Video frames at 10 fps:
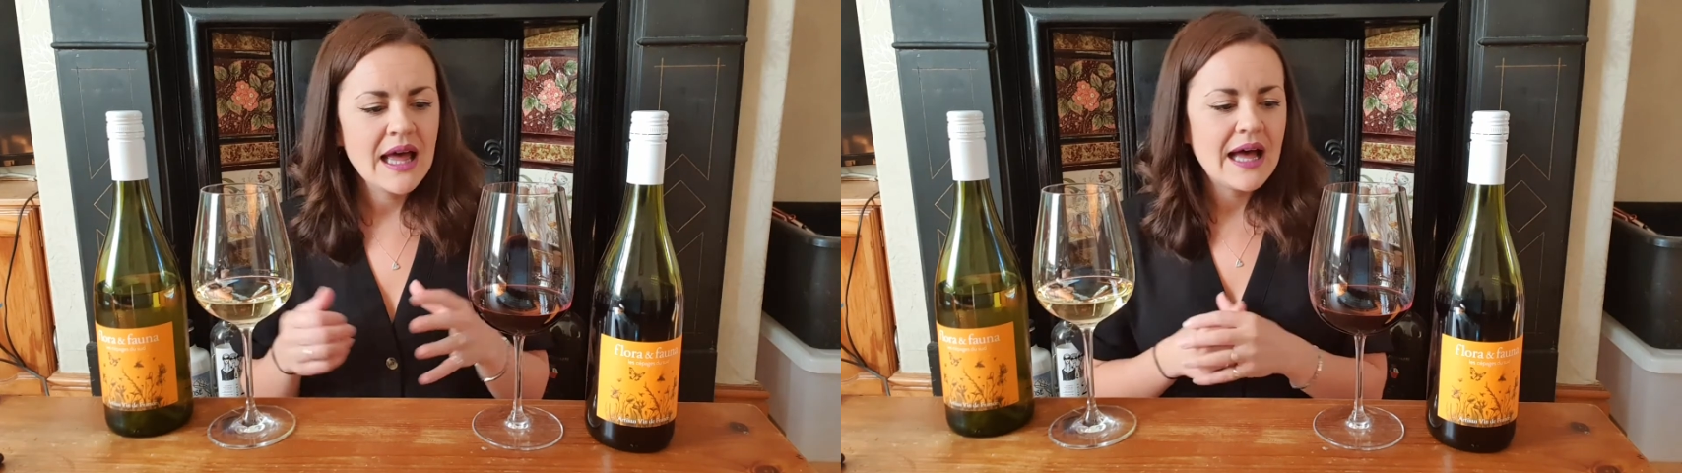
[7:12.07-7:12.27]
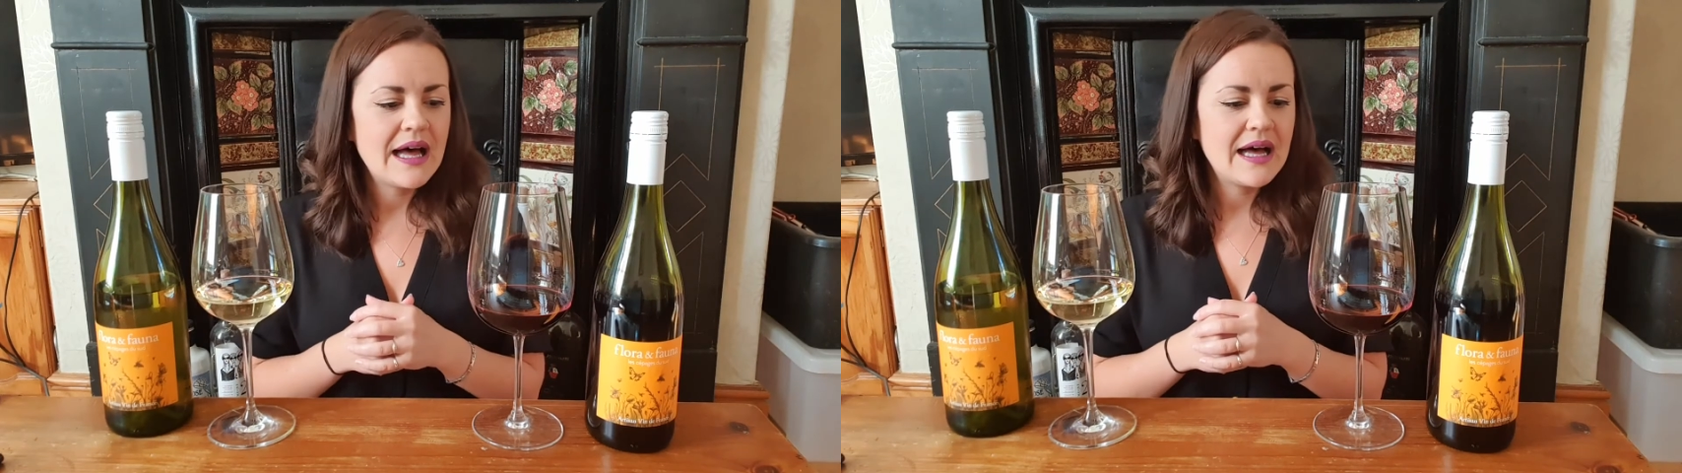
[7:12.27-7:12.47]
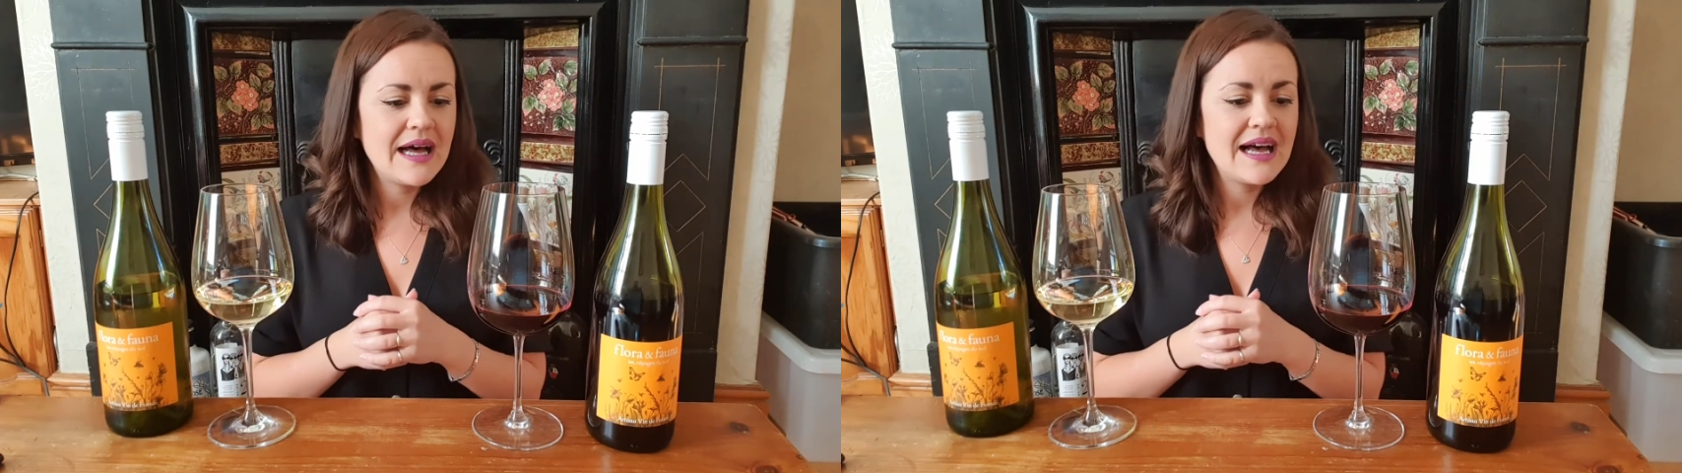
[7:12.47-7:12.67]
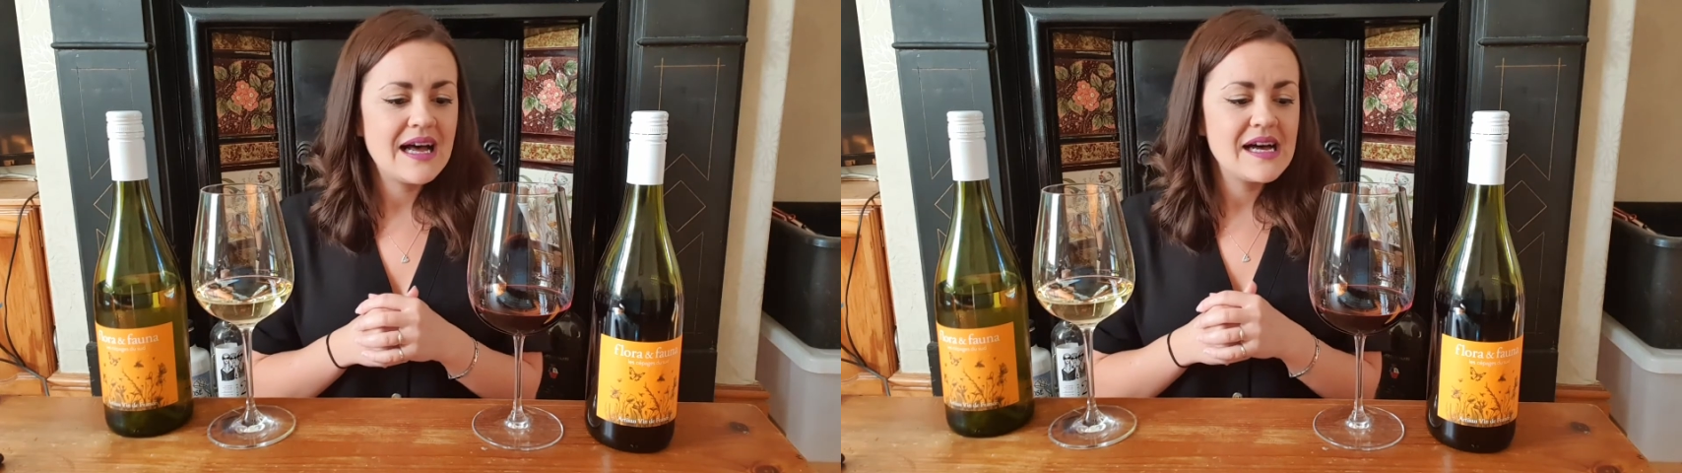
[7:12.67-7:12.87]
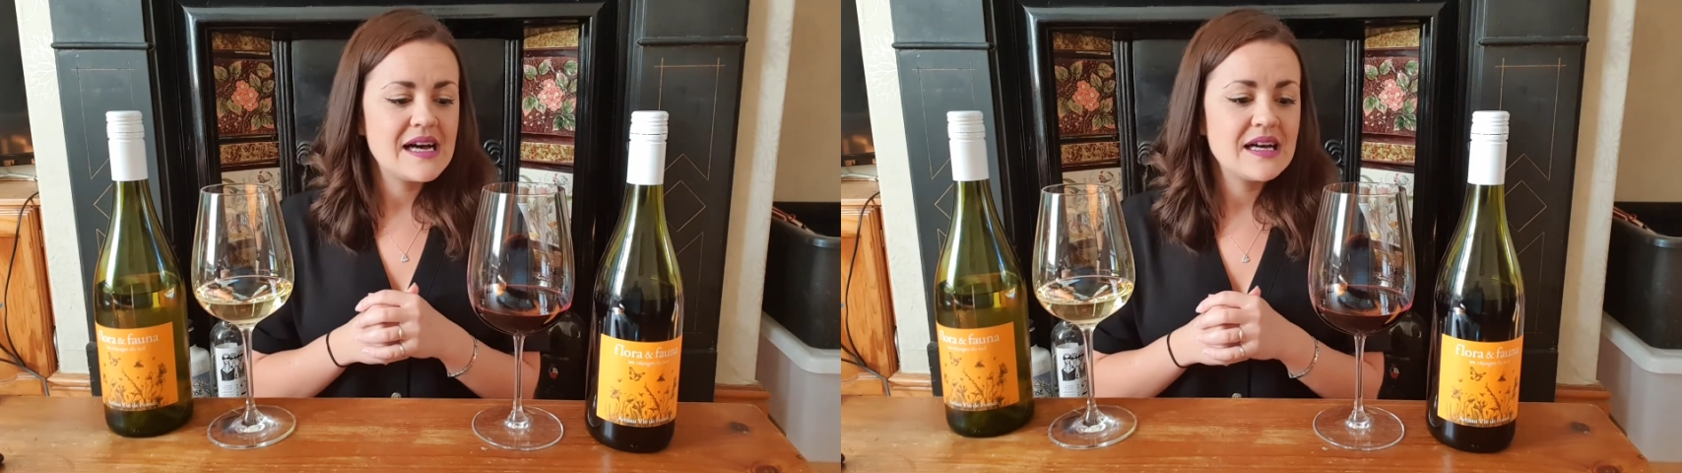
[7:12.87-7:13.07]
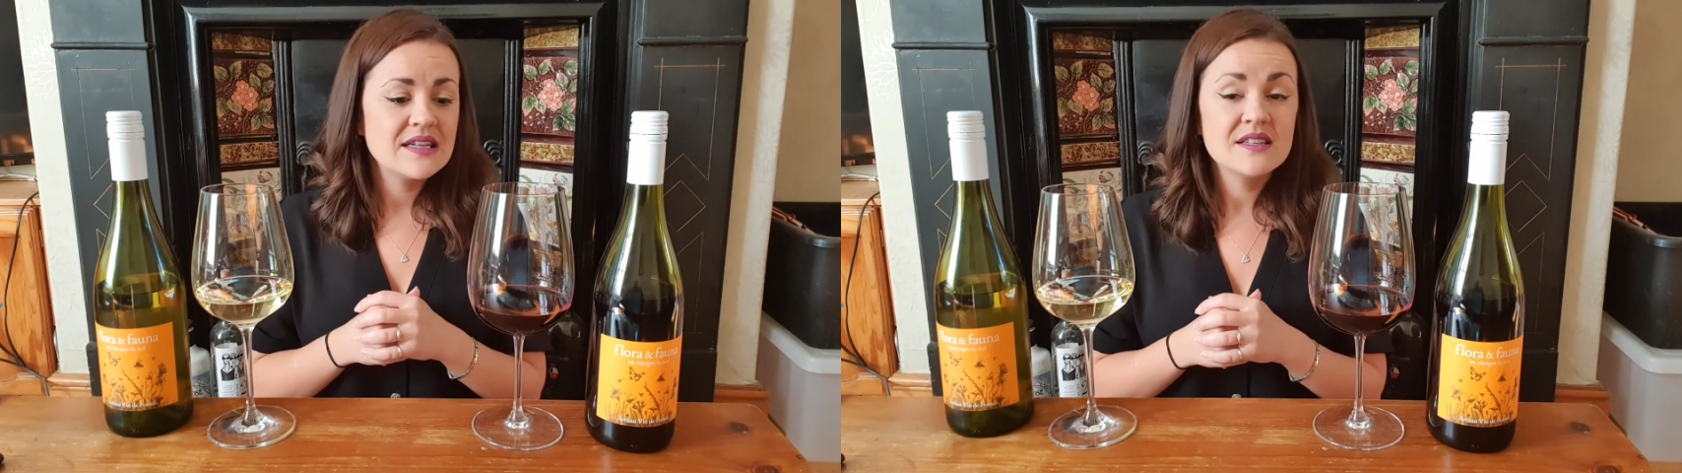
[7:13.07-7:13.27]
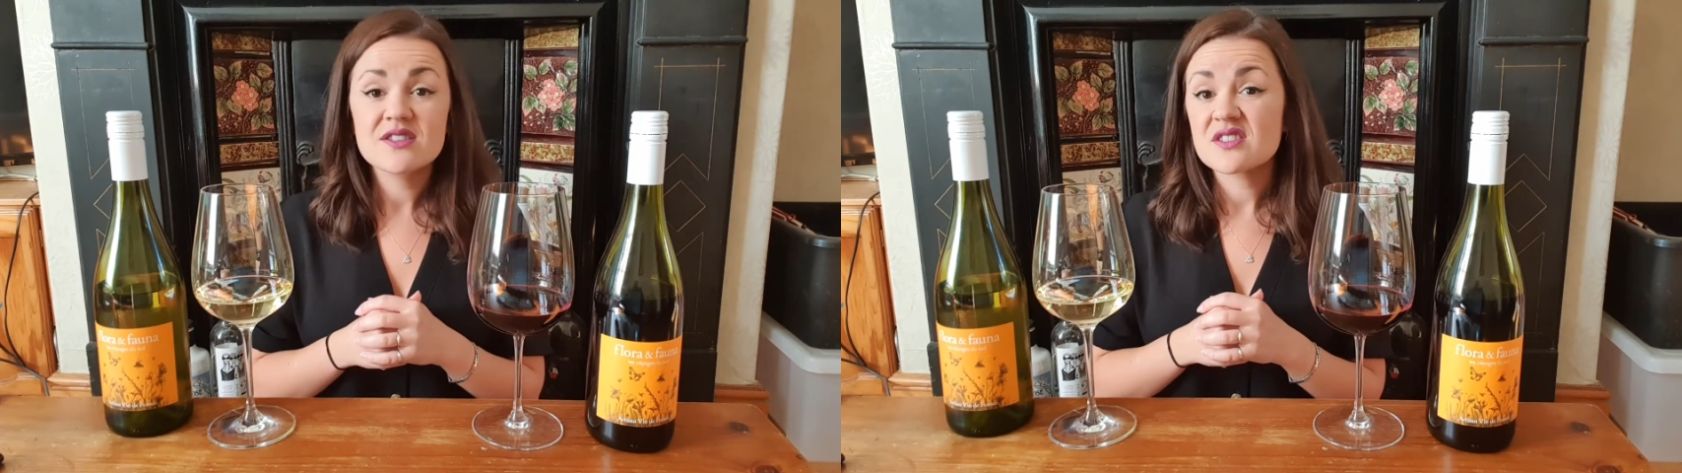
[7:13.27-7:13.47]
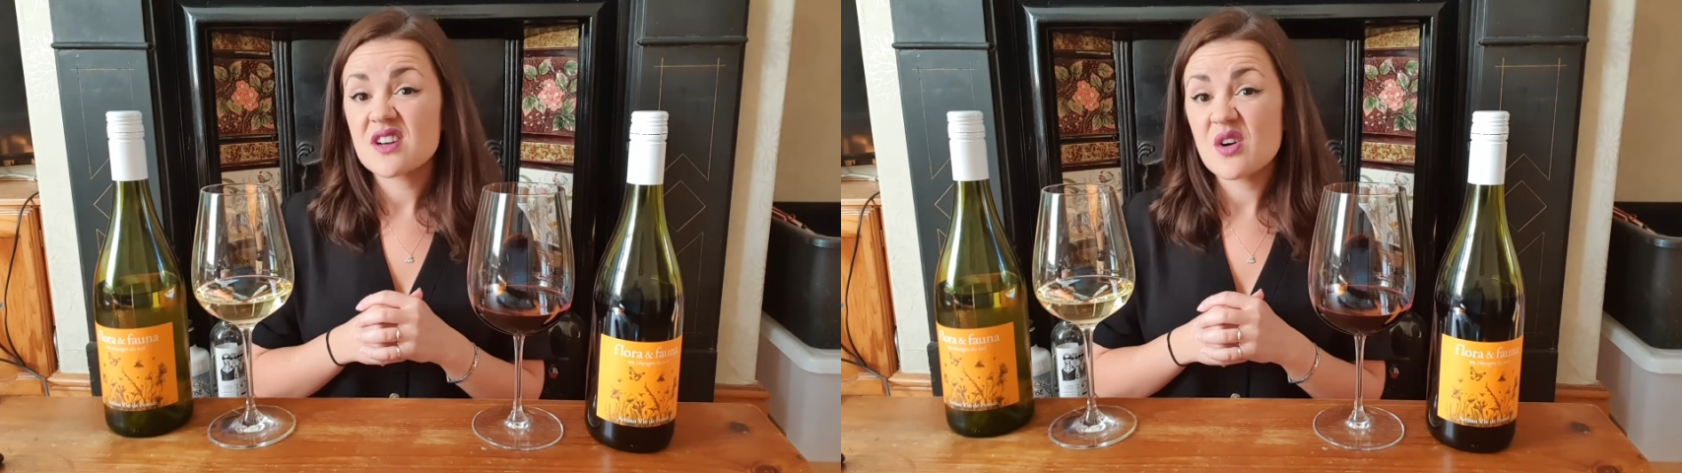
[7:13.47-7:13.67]
And
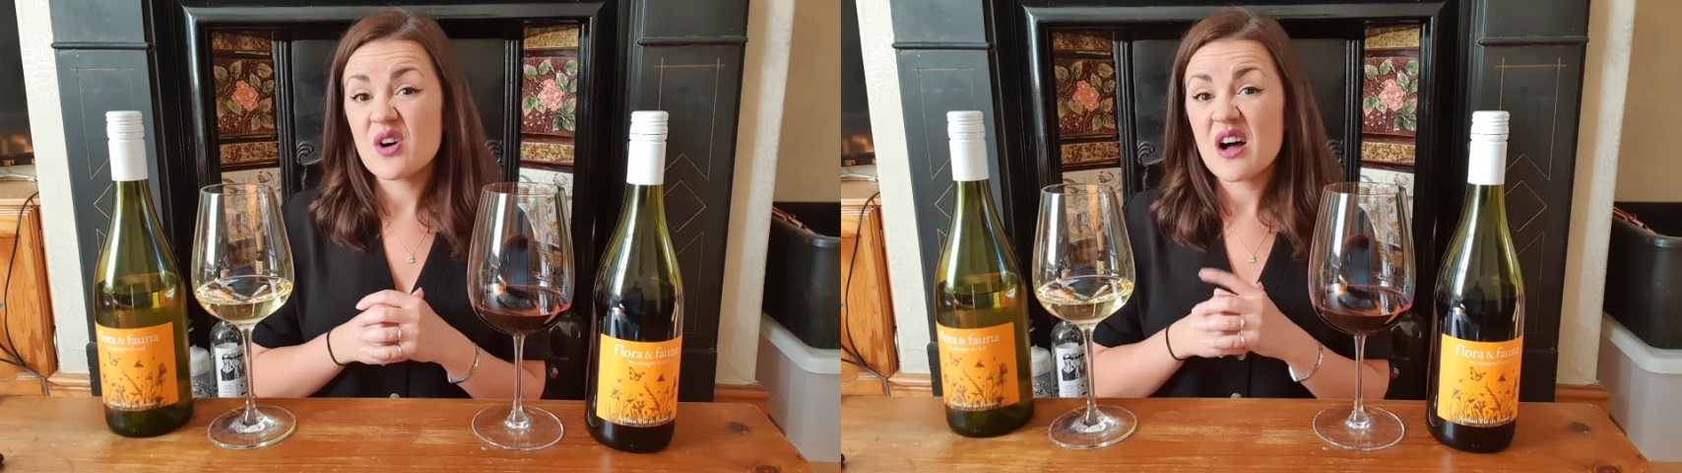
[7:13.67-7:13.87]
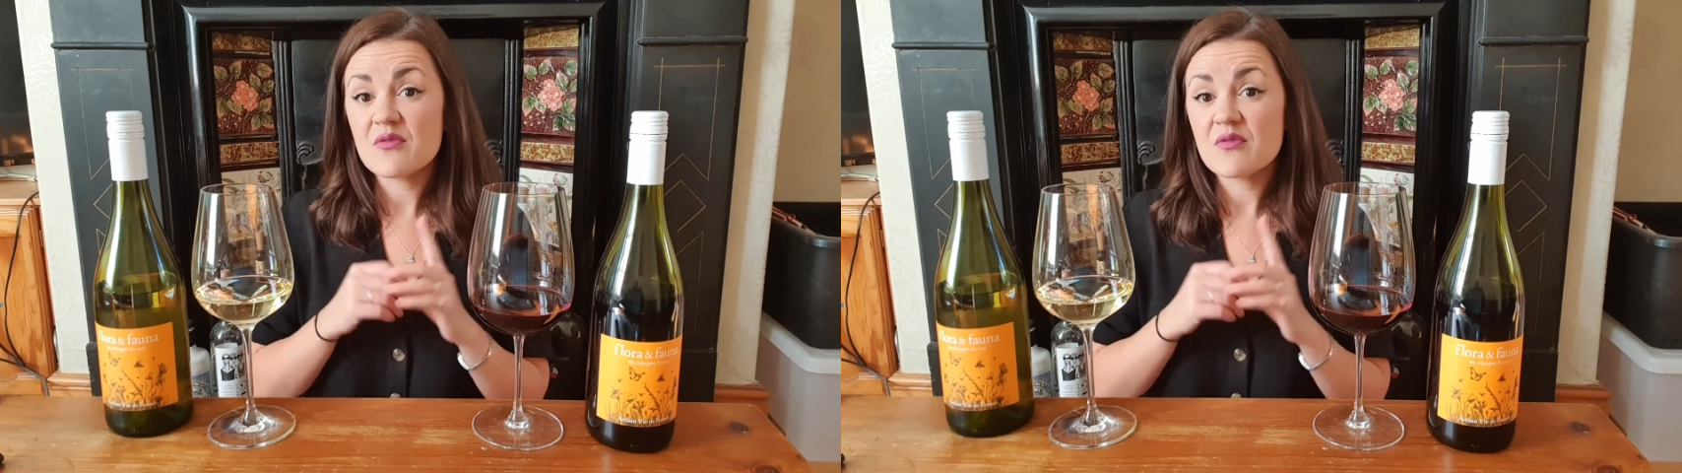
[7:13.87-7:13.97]
so